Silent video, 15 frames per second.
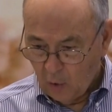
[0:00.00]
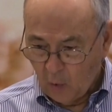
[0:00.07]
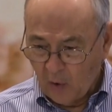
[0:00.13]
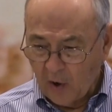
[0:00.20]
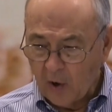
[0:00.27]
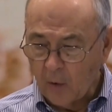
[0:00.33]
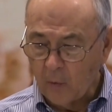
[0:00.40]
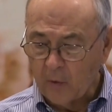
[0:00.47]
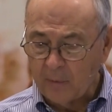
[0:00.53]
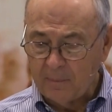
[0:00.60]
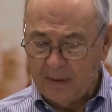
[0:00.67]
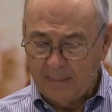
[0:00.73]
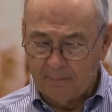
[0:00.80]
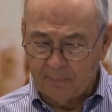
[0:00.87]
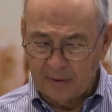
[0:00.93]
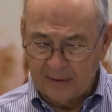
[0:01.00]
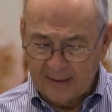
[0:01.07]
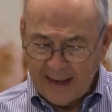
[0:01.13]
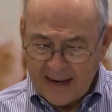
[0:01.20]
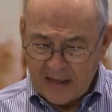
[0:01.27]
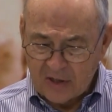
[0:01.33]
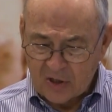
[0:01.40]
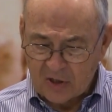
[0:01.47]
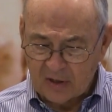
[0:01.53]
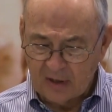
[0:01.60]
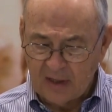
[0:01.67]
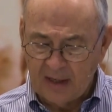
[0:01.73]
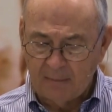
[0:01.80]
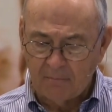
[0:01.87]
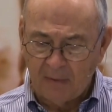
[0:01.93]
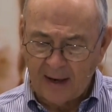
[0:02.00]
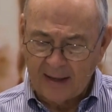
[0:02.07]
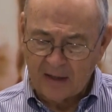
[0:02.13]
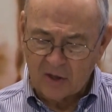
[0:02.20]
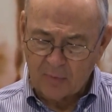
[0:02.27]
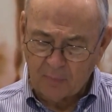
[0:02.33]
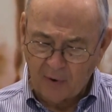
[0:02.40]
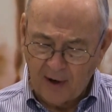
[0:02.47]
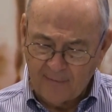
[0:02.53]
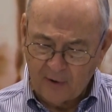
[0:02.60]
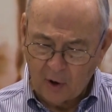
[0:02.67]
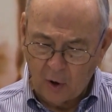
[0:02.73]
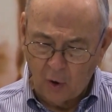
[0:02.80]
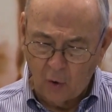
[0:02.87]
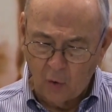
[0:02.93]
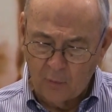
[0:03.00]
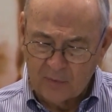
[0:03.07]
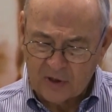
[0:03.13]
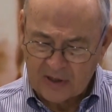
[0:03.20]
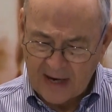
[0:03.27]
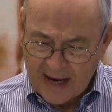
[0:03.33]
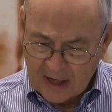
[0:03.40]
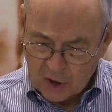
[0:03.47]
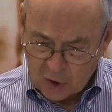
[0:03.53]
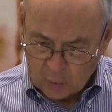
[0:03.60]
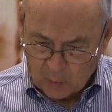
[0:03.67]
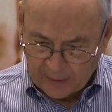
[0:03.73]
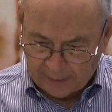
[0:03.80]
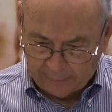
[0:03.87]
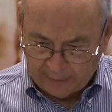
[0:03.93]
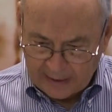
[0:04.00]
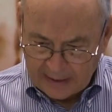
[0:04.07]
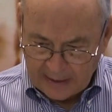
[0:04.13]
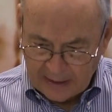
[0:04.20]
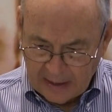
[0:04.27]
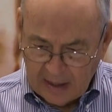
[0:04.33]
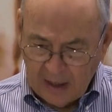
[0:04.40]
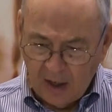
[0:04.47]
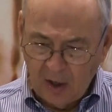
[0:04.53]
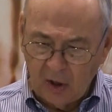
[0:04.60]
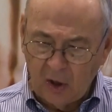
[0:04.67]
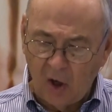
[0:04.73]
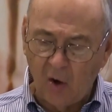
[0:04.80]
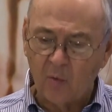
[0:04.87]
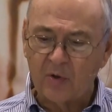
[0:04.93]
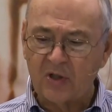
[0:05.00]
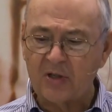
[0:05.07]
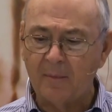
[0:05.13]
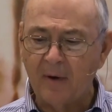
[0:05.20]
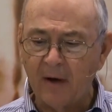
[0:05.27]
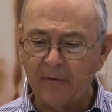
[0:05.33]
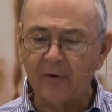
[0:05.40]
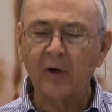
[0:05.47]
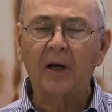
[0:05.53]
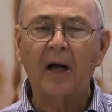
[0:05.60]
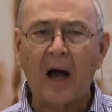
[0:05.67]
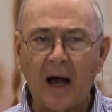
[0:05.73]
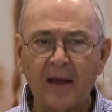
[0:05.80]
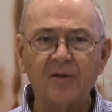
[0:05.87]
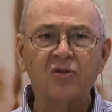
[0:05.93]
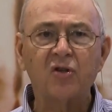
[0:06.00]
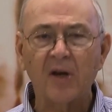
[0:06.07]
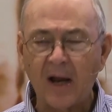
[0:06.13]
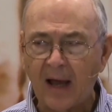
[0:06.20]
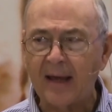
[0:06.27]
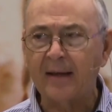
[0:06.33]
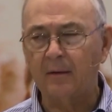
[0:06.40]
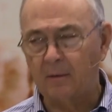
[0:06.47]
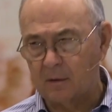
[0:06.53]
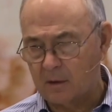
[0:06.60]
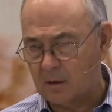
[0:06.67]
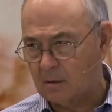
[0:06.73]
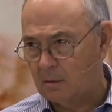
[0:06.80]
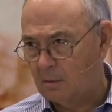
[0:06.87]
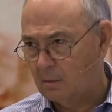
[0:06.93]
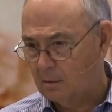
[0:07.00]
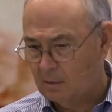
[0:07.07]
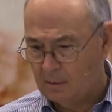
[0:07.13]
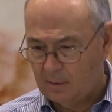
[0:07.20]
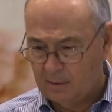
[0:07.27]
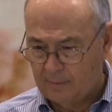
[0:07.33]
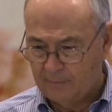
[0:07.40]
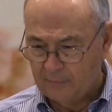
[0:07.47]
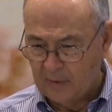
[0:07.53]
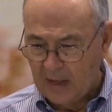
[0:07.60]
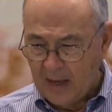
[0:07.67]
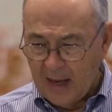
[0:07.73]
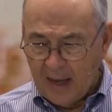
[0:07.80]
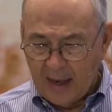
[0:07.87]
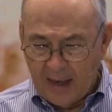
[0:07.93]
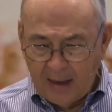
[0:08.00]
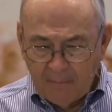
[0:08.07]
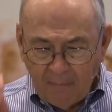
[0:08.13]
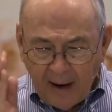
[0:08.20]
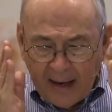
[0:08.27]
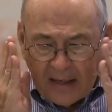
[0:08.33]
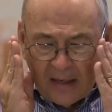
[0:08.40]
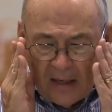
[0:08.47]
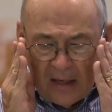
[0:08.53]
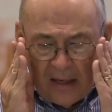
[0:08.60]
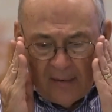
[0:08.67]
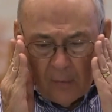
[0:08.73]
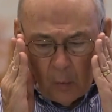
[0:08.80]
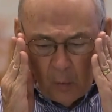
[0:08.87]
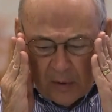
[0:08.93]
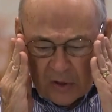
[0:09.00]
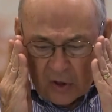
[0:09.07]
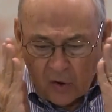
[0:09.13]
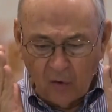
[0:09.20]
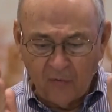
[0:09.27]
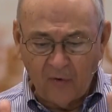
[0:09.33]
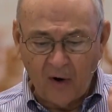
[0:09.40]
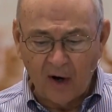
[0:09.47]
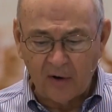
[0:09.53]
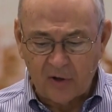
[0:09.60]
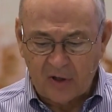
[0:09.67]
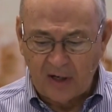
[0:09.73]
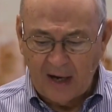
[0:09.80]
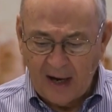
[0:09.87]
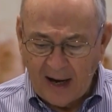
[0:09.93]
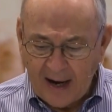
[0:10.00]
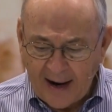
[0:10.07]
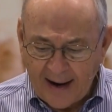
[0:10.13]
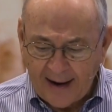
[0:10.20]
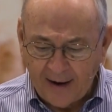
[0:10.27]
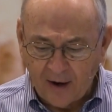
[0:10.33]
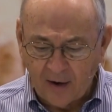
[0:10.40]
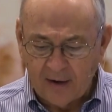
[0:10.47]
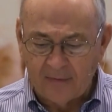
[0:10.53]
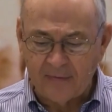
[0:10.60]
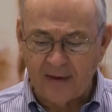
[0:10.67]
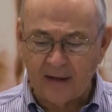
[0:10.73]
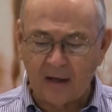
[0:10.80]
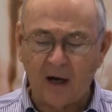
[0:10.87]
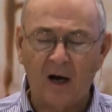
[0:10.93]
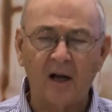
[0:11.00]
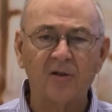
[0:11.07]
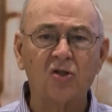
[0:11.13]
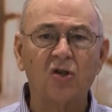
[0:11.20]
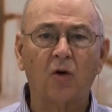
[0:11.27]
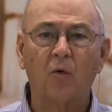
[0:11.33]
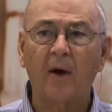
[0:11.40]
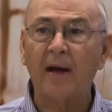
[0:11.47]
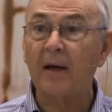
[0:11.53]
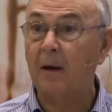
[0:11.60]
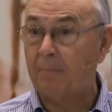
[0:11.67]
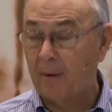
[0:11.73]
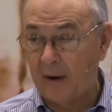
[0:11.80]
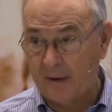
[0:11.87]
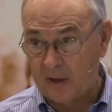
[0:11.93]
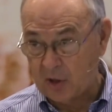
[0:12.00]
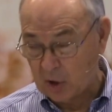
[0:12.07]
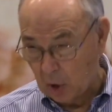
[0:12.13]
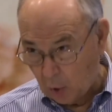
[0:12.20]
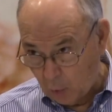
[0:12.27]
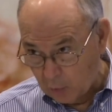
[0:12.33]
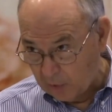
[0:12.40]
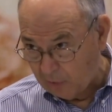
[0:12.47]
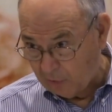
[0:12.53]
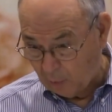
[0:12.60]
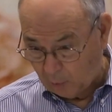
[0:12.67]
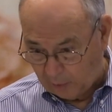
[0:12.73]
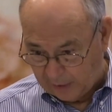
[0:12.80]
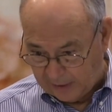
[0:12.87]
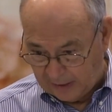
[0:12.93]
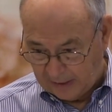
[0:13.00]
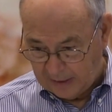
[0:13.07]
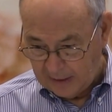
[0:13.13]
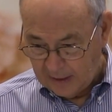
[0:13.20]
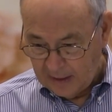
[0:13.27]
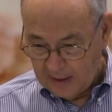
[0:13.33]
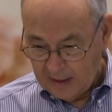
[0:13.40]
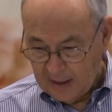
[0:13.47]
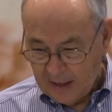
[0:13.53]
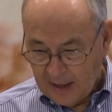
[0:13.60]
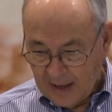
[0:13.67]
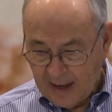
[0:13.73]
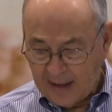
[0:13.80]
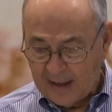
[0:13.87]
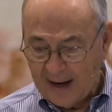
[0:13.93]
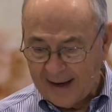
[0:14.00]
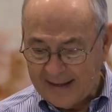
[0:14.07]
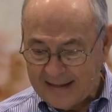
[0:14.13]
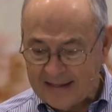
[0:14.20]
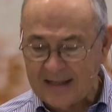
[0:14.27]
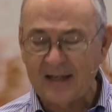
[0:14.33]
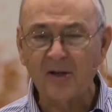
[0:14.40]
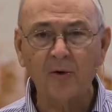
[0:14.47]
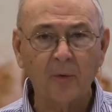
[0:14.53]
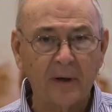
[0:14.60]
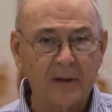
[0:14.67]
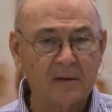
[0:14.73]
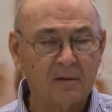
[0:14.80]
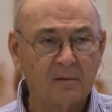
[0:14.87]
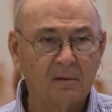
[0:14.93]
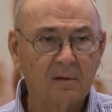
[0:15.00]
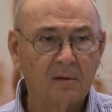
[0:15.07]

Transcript: where it would be placed in Micah's private home sanctuary, along with some other gods and idols. And Micah even went so far as to hire and then consecrate upon his own authority an itinerant